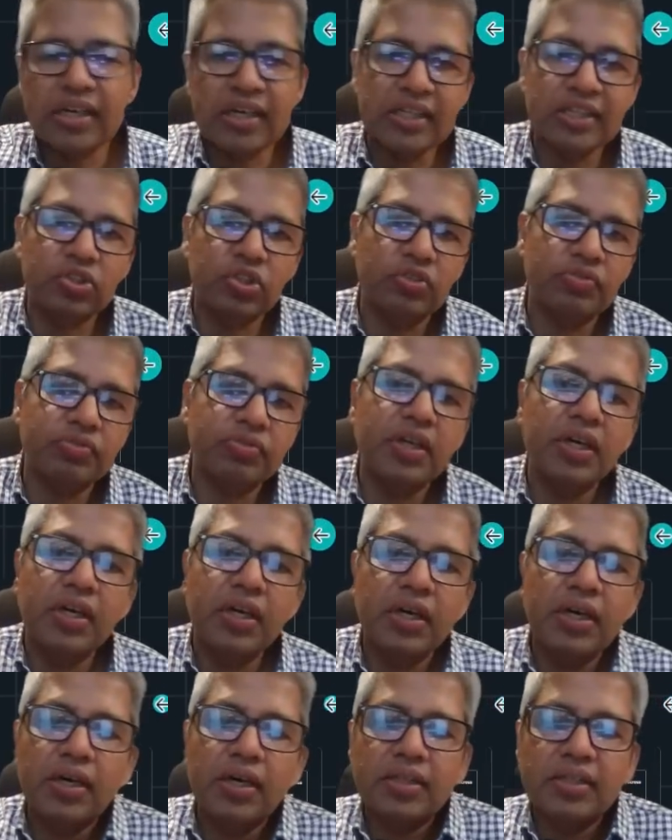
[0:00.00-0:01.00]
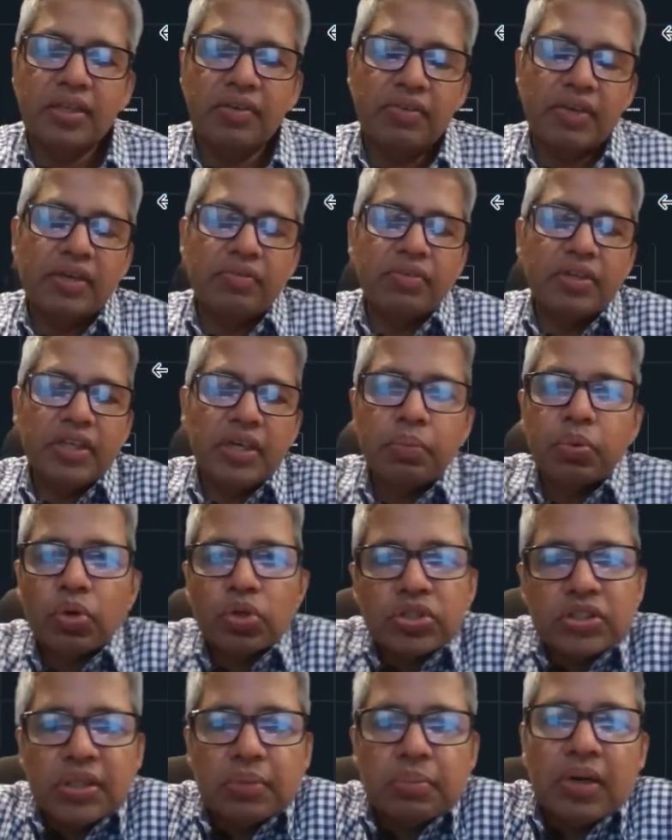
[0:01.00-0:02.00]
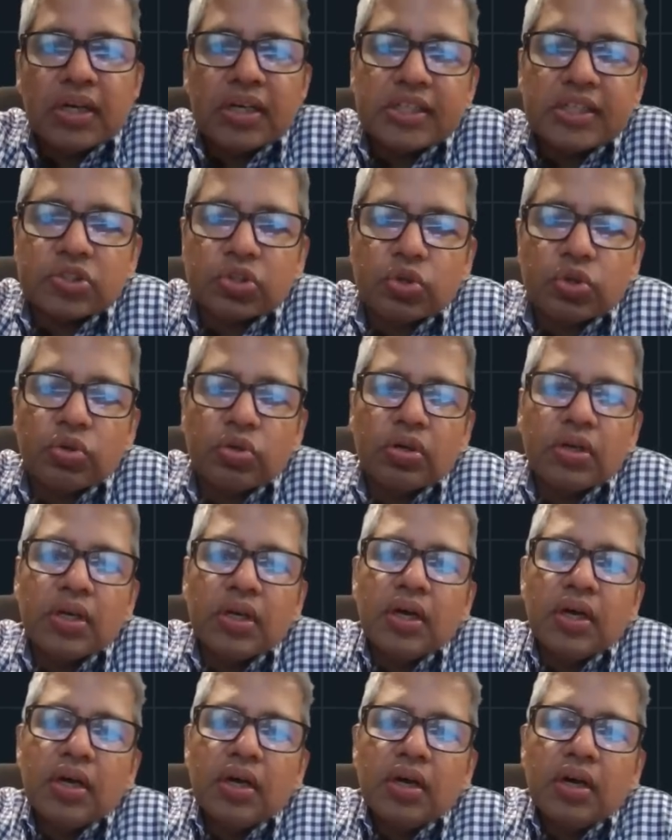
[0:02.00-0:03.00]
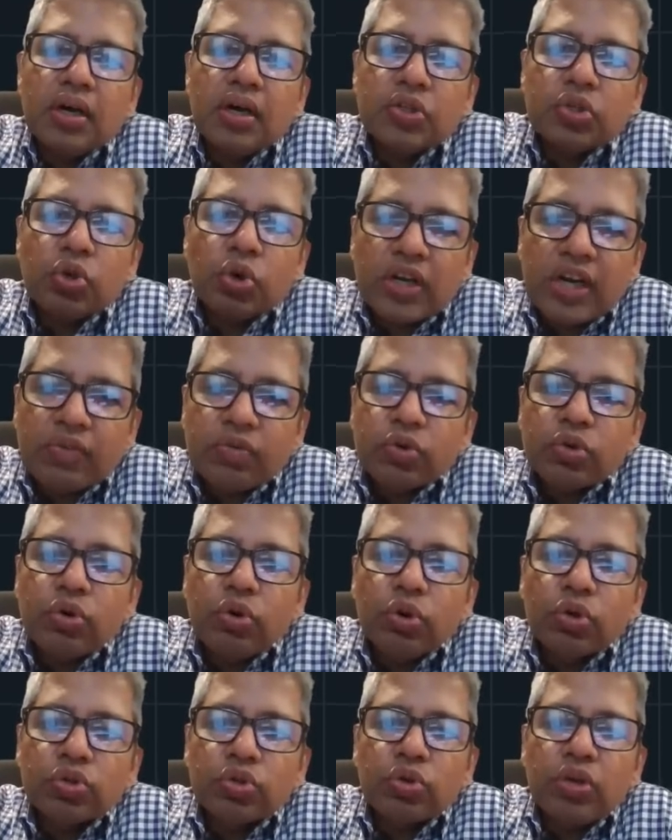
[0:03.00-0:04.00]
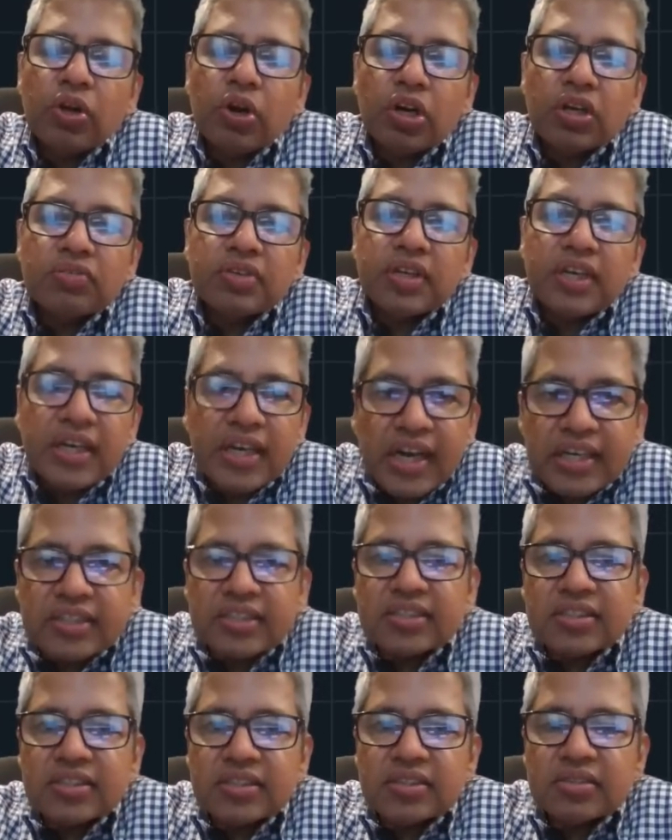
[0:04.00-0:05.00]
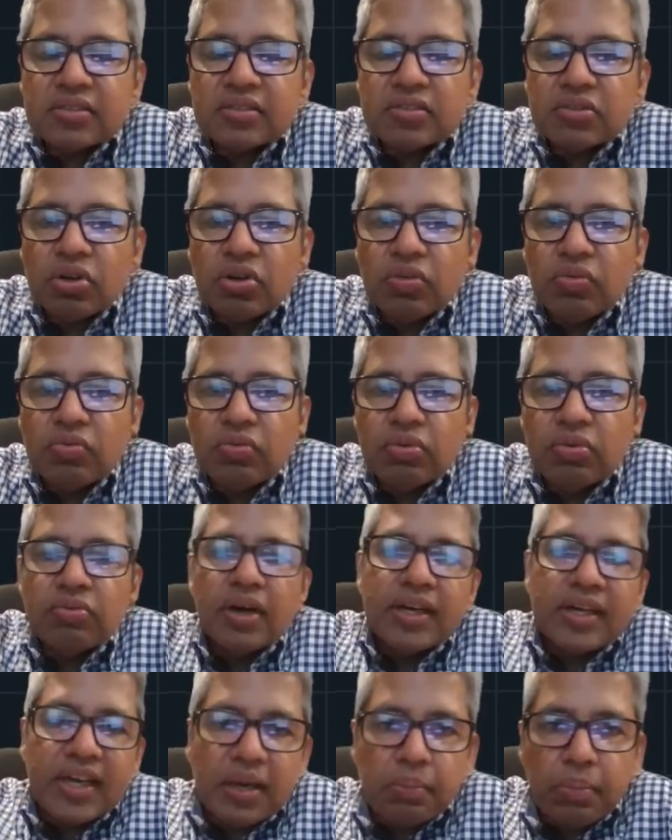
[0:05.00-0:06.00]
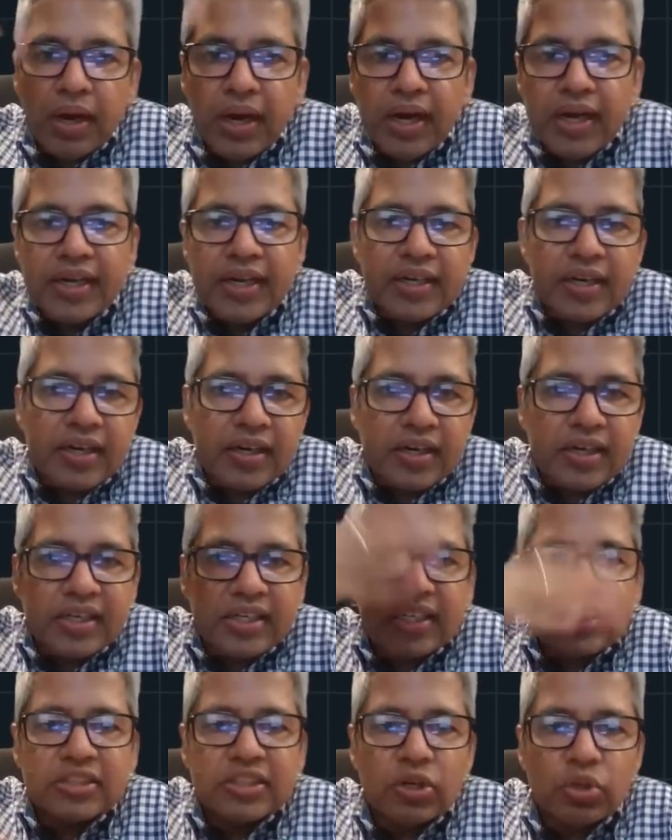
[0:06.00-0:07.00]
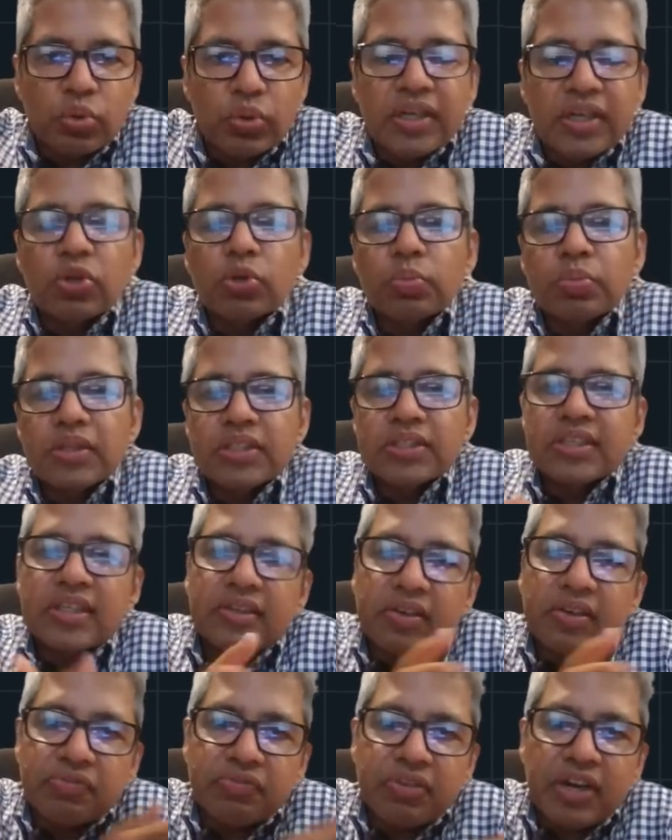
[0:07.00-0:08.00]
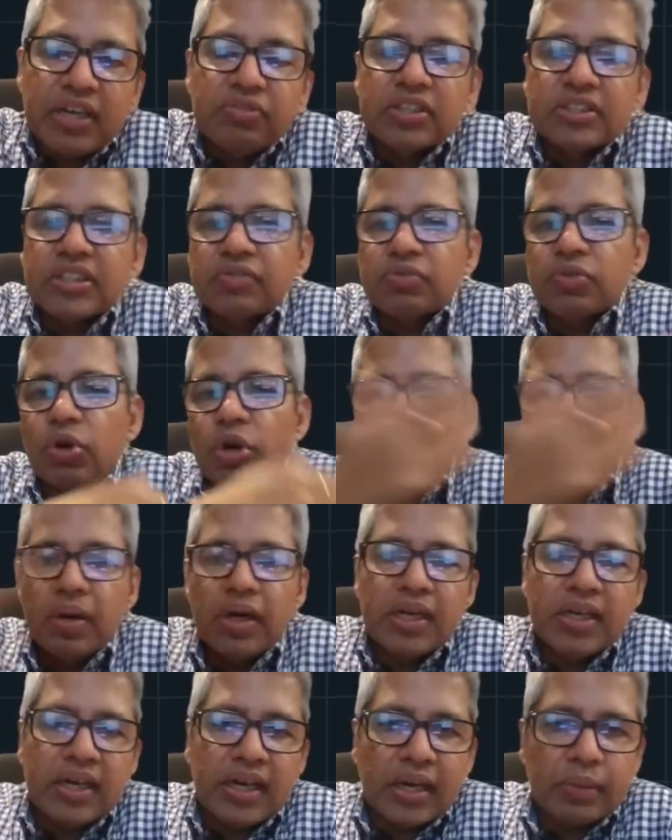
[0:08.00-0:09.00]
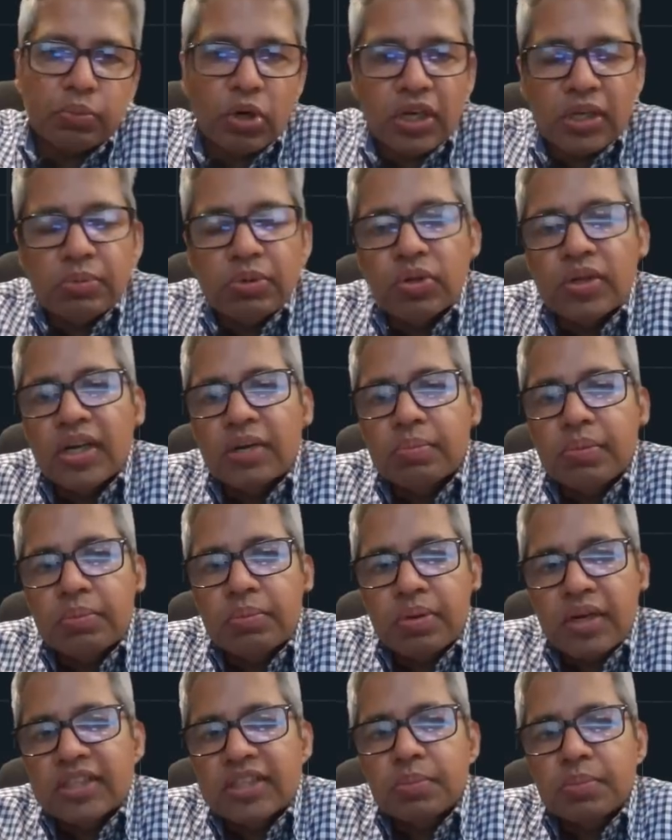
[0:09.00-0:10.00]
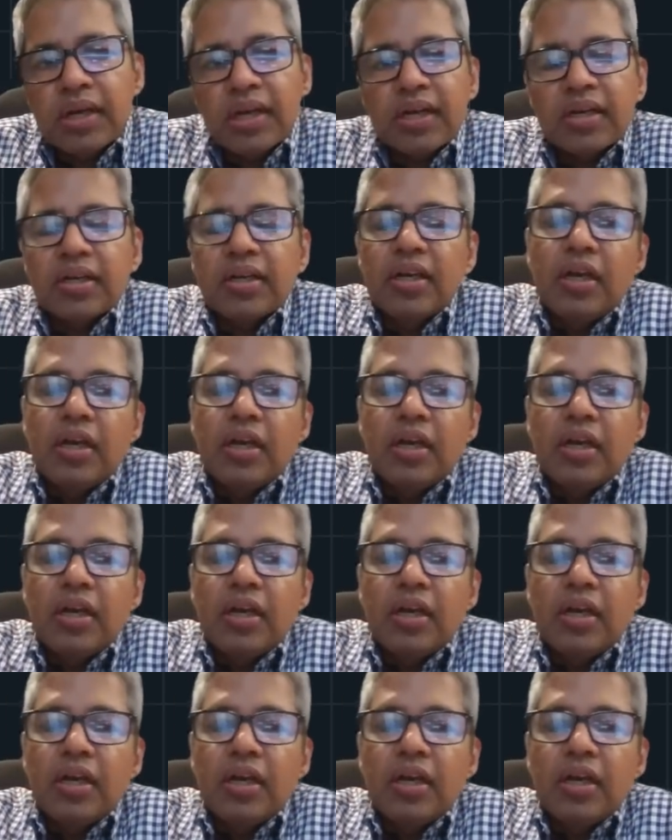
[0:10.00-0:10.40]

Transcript: at least of the way we approach the market. So you don't have to go through a lot of regrets. Why did I buy it at 100? It is now 20 rupees, and 5 years have gone by, and I'm not able to get my price back.